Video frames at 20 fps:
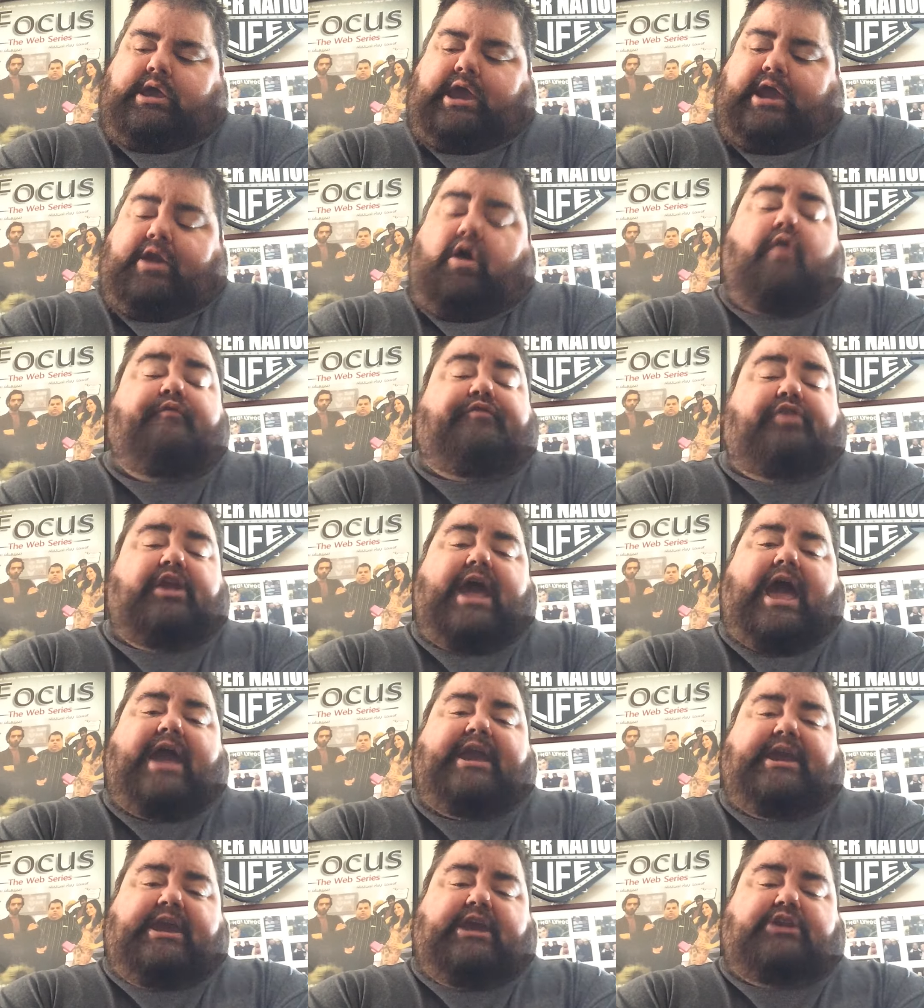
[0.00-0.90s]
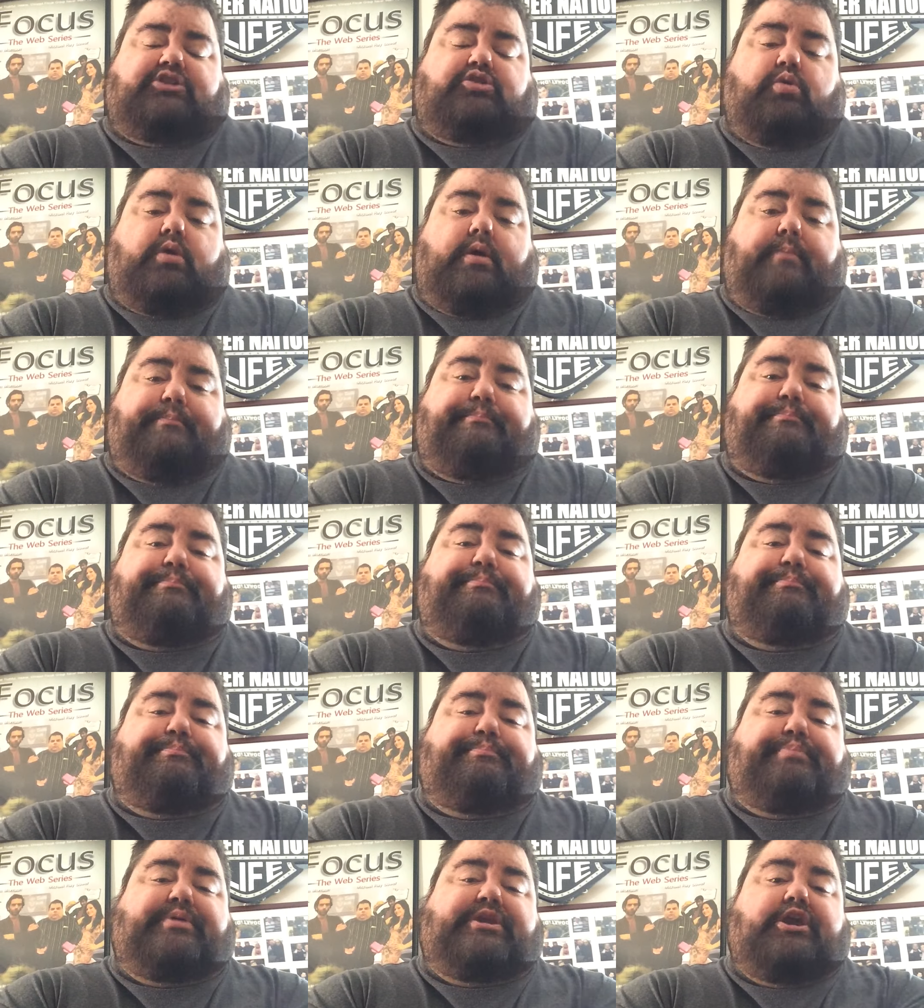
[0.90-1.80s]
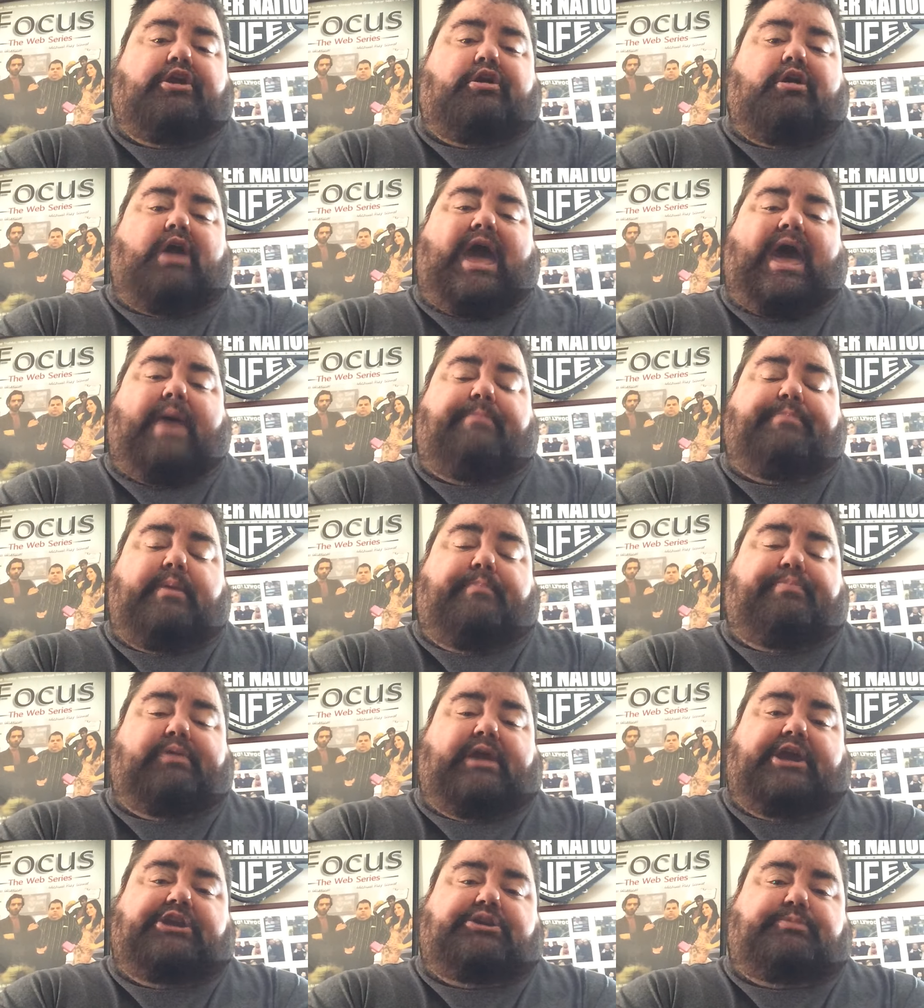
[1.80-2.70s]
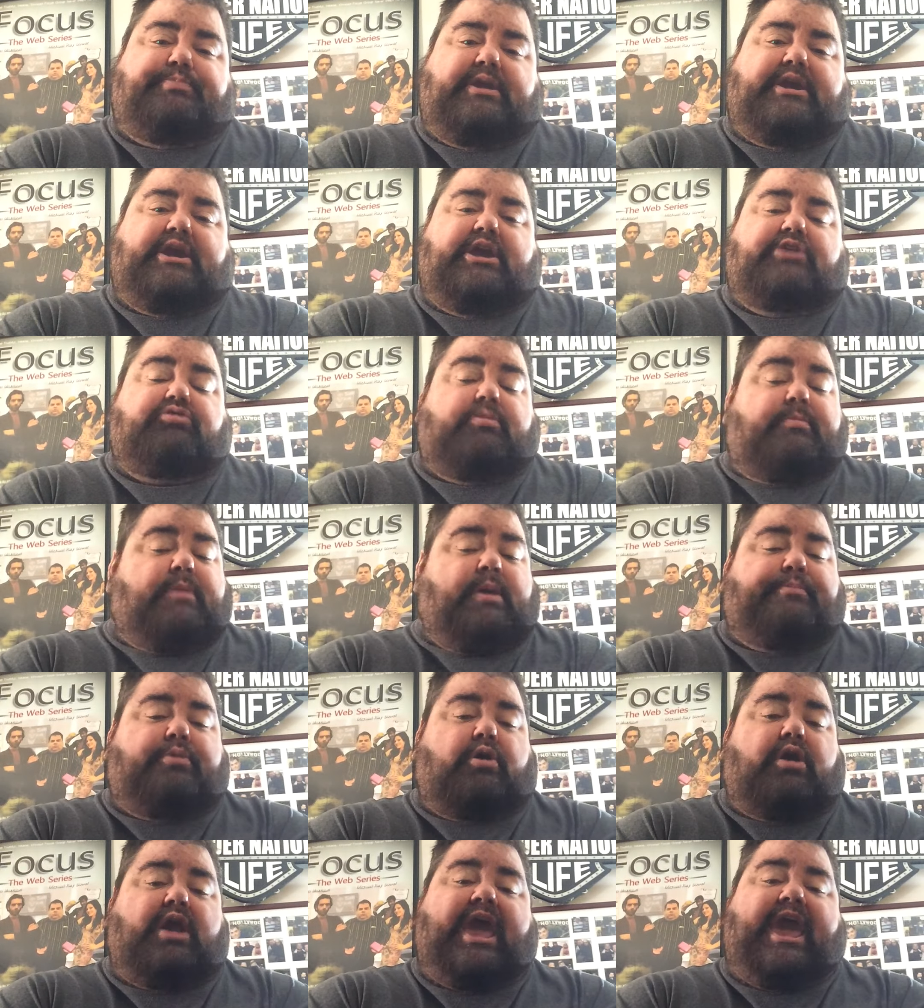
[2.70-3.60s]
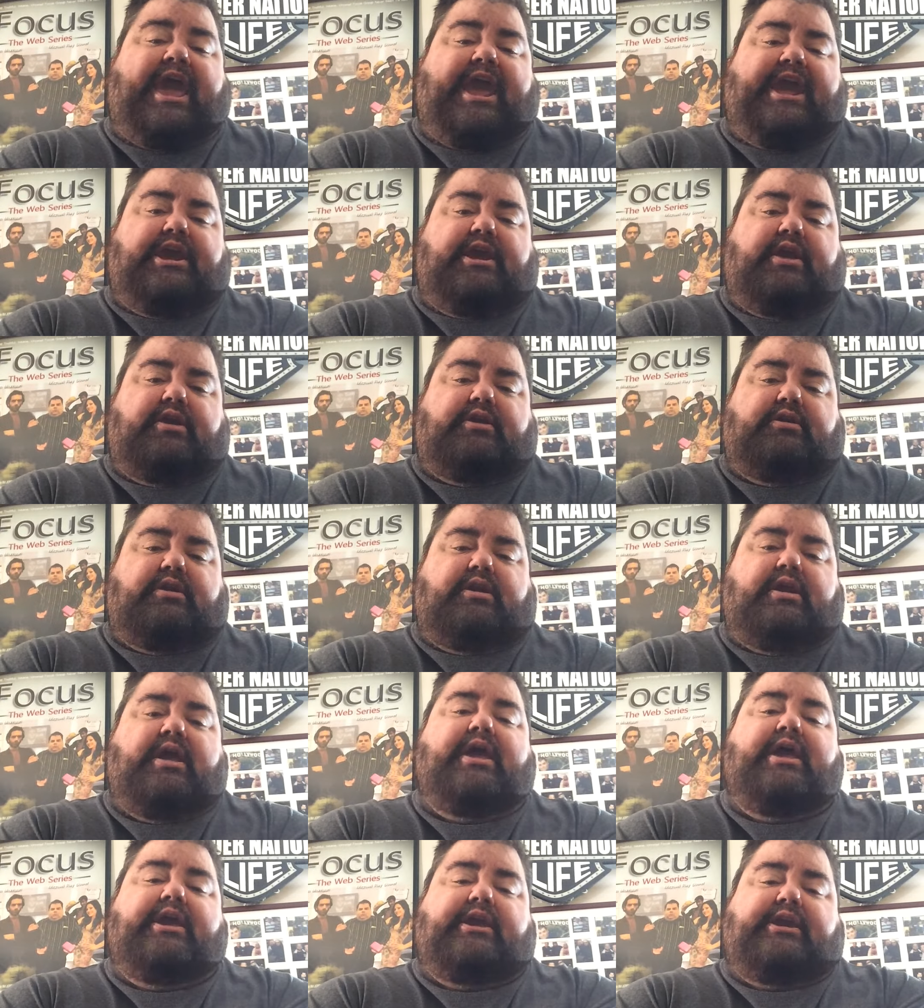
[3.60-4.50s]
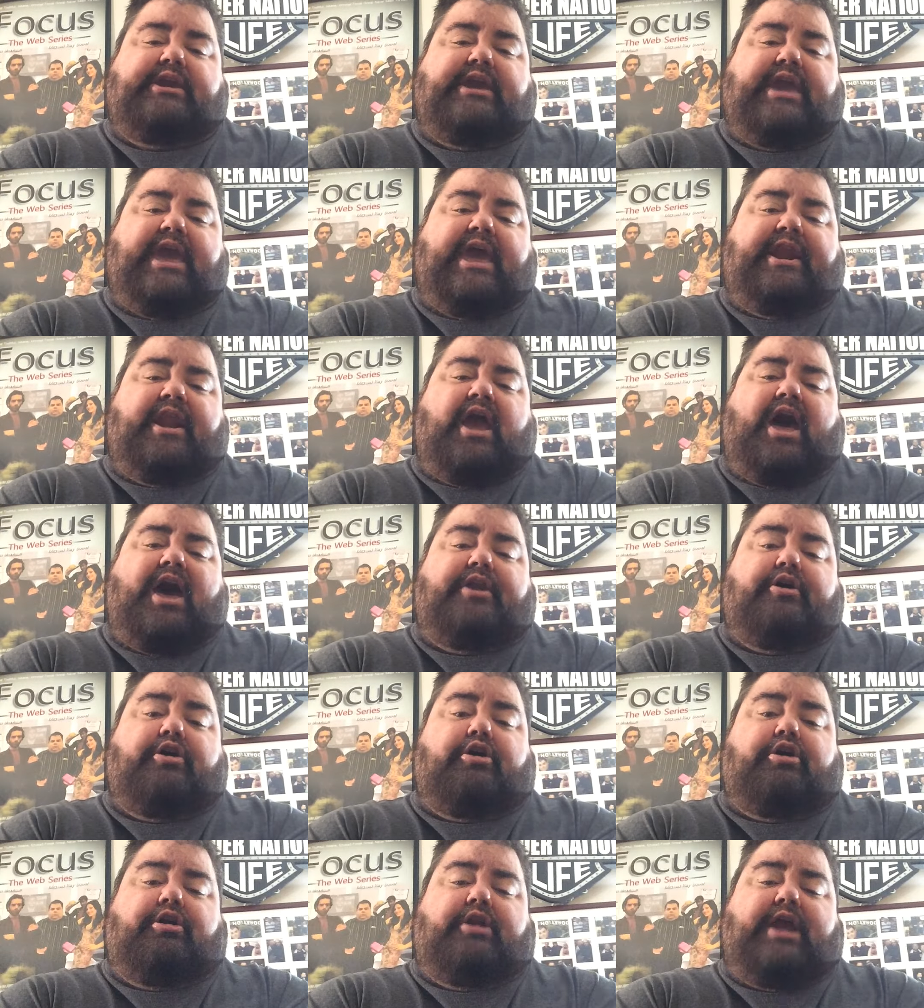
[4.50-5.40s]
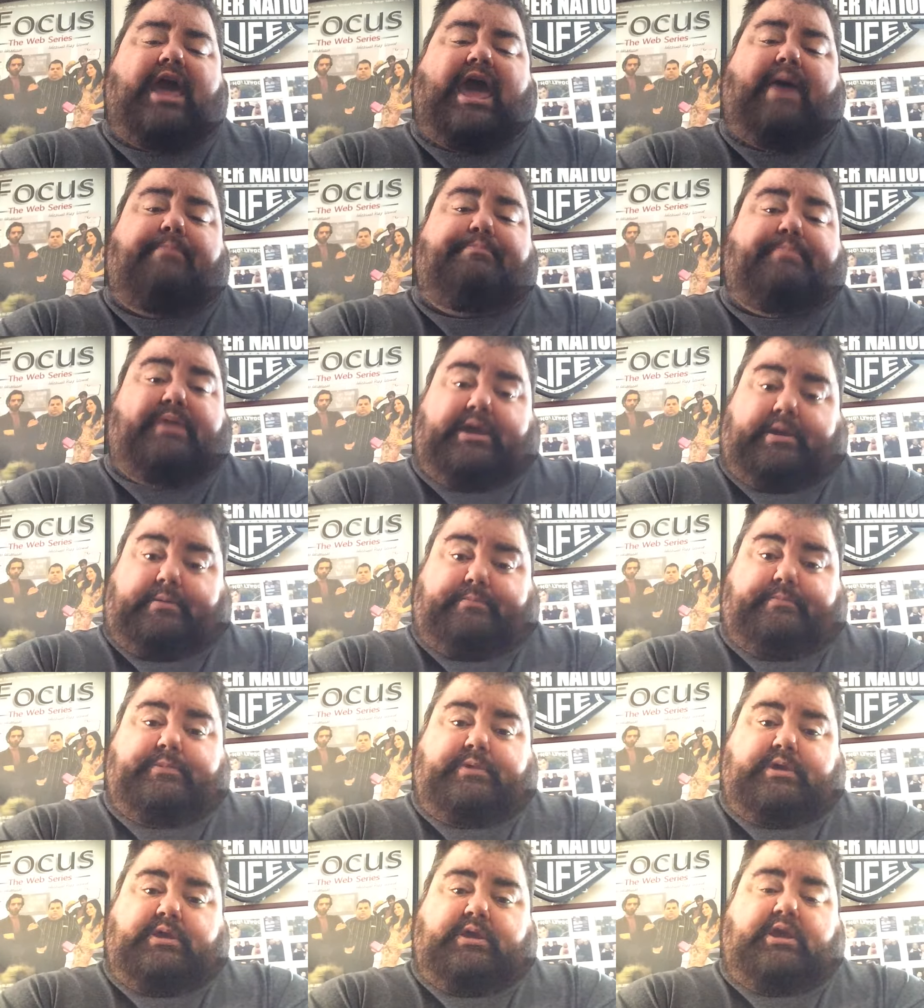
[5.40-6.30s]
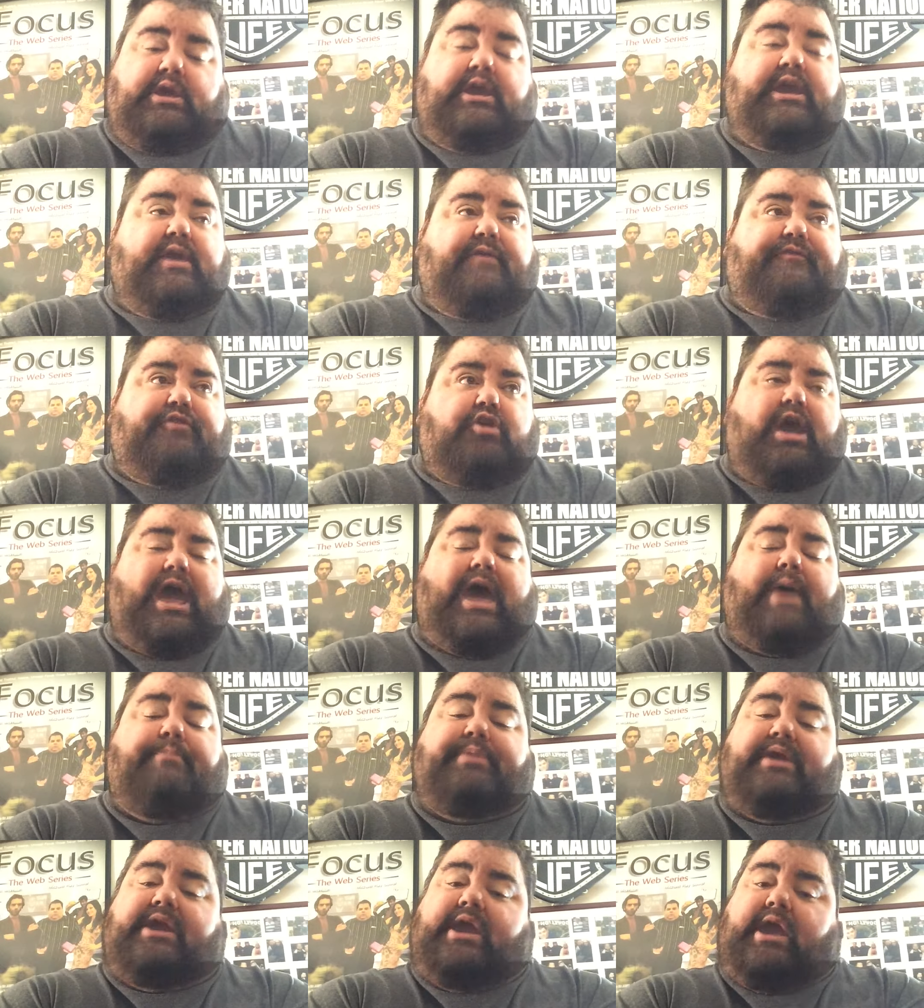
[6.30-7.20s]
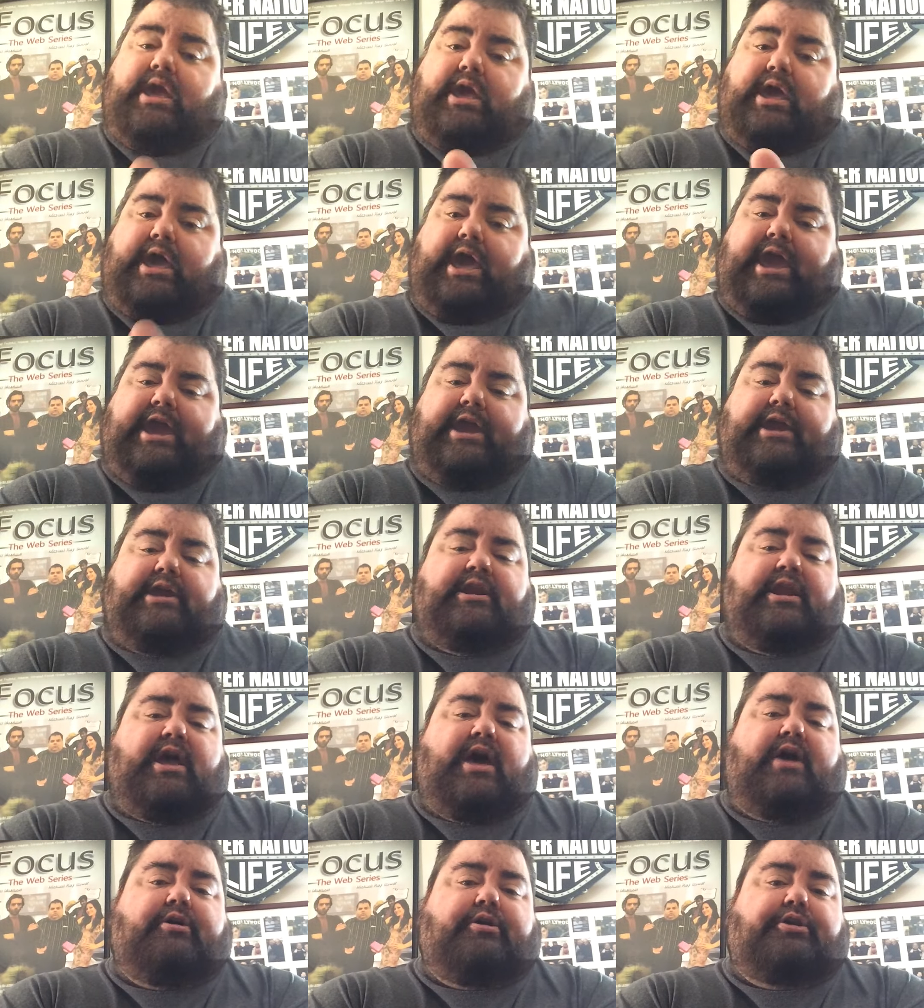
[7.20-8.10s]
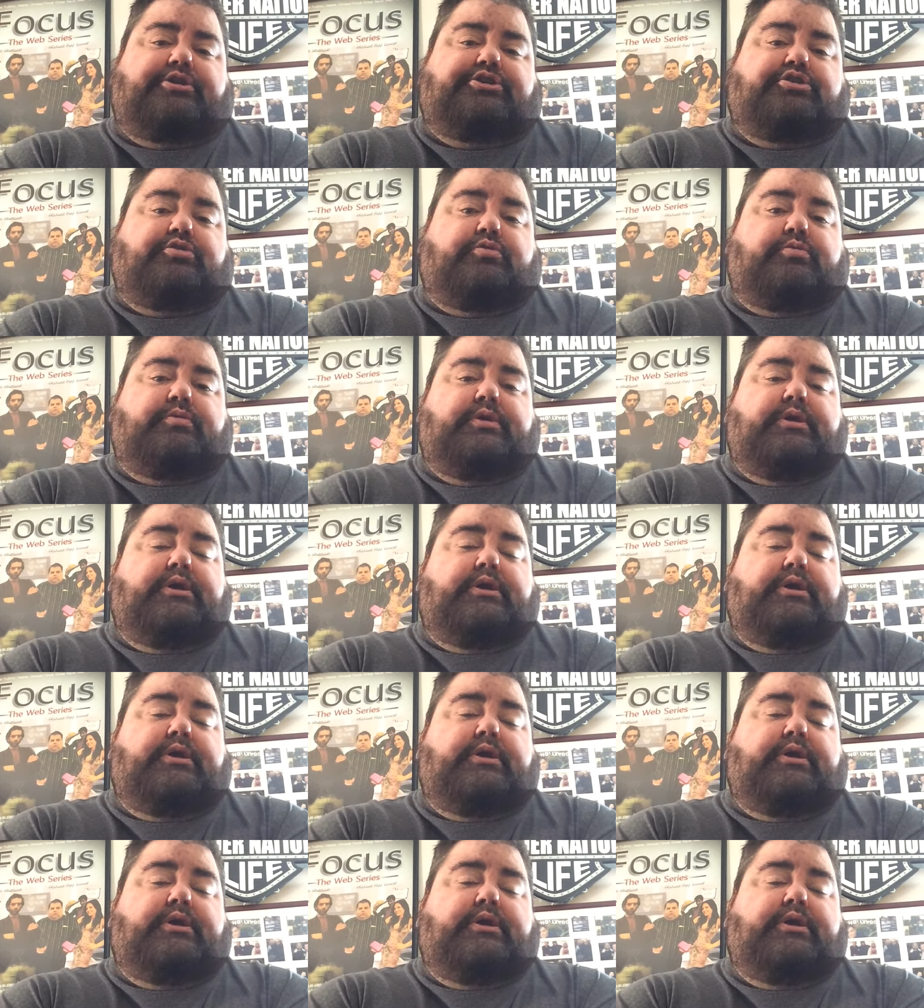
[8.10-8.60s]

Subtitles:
And hopefully I can get to a pure happy place, because remember, hate cannot hurt happy. If you're happy, hate cannot hurt you.